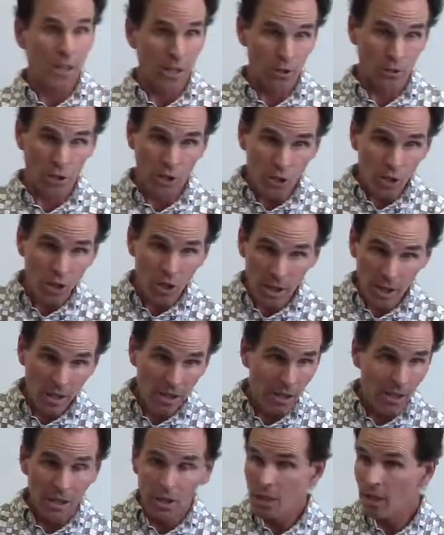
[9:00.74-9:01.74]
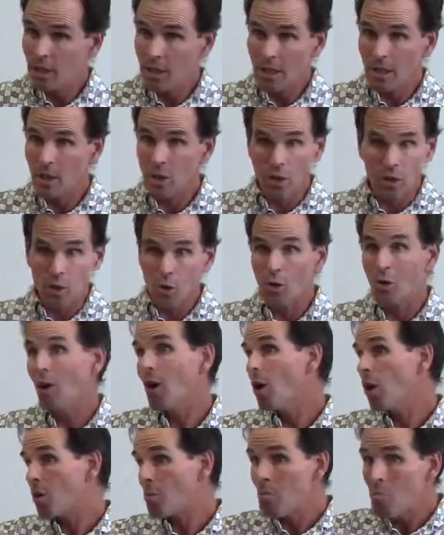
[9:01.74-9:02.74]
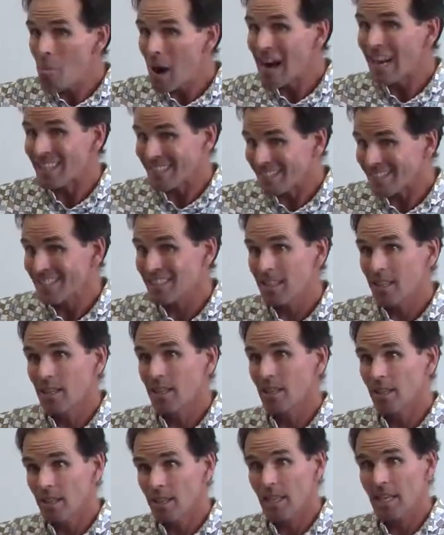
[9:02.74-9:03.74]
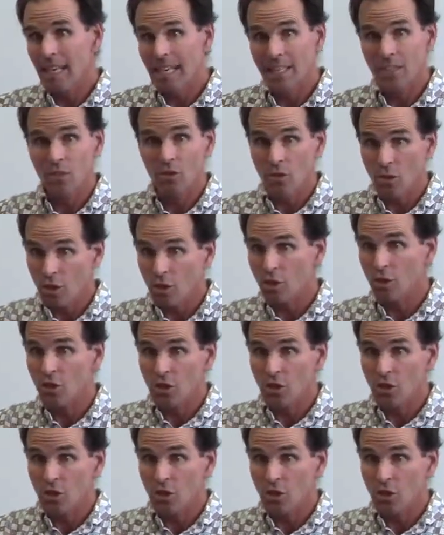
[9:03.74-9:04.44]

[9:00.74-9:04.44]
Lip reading: Should or must kids learn